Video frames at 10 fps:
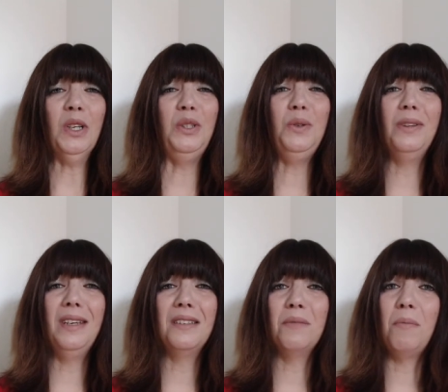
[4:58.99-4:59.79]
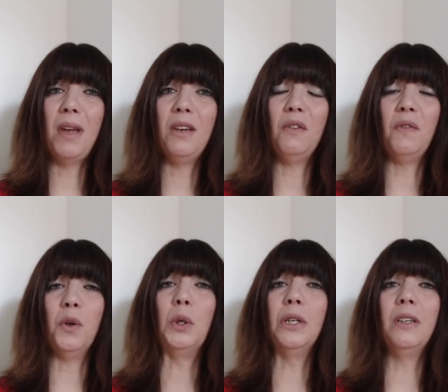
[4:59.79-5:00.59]
Do things that make you
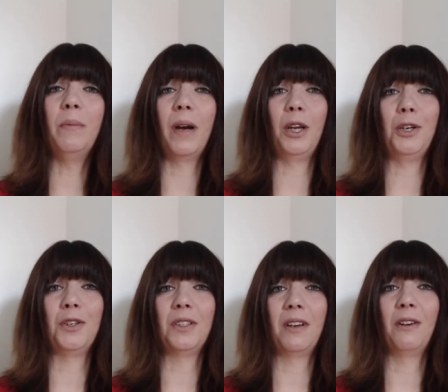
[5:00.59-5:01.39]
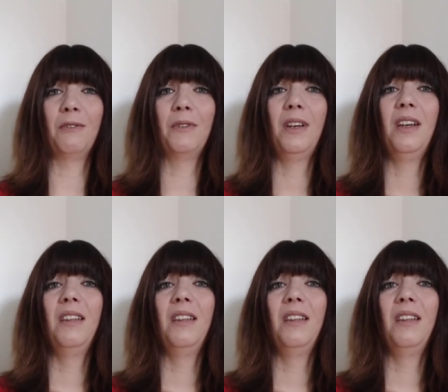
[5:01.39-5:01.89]
feel good about yourself,